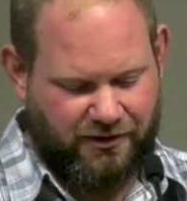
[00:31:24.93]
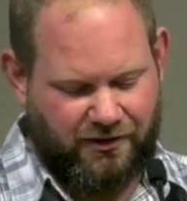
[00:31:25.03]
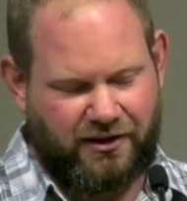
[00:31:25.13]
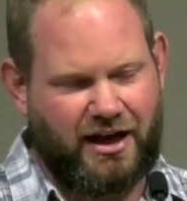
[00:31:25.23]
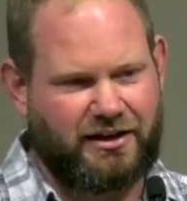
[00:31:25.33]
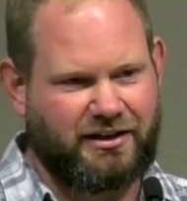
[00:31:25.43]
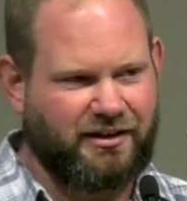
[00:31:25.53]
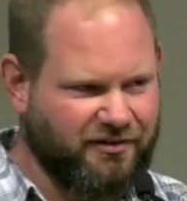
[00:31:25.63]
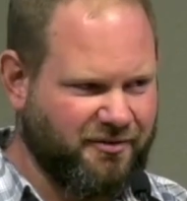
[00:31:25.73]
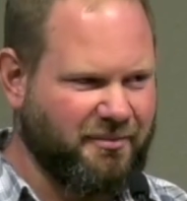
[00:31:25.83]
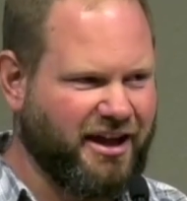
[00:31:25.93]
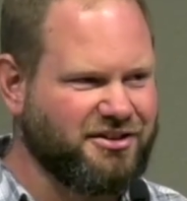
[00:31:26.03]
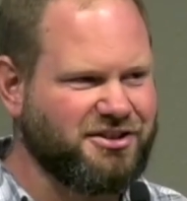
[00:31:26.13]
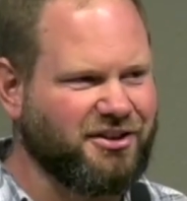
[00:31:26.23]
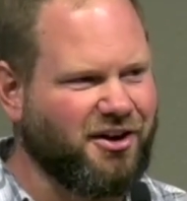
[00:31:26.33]
the idea of
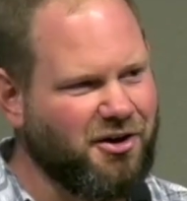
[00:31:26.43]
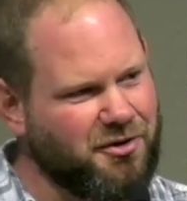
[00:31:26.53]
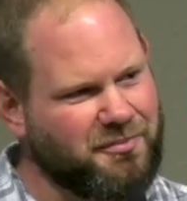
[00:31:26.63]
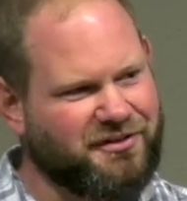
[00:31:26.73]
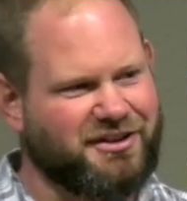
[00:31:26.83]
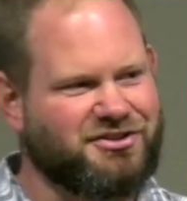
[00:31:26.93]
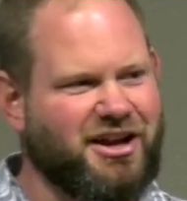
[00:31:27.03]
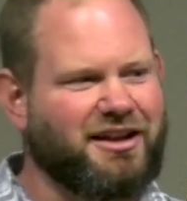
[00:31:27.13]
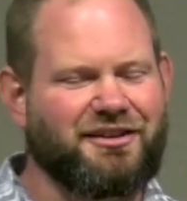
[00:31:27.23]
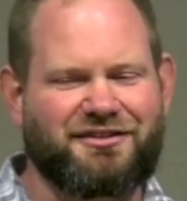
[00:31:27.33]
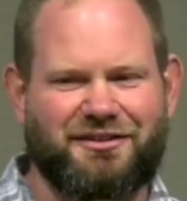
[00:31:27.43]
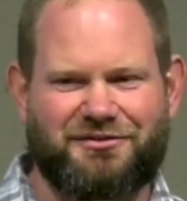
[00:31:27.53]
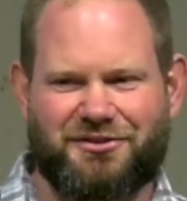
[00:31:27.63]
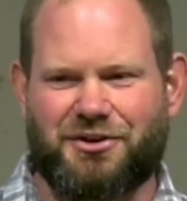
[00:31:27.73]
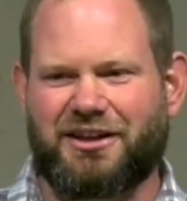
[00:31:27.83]
managing the home with a checklist
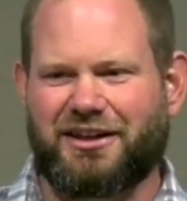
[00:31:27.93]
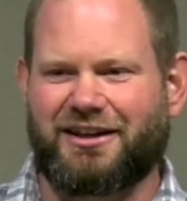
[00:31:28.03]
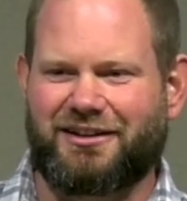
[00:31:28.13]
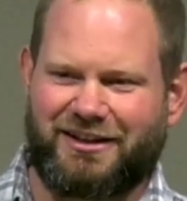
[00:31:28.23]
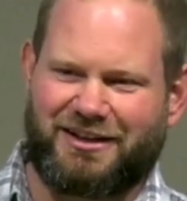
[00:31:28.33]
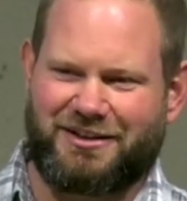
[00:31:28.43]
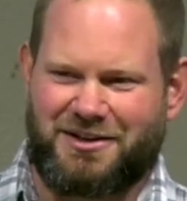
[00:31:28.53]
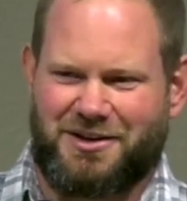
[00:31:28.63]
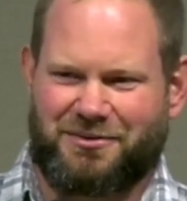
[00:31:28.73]
of cooking and cleaning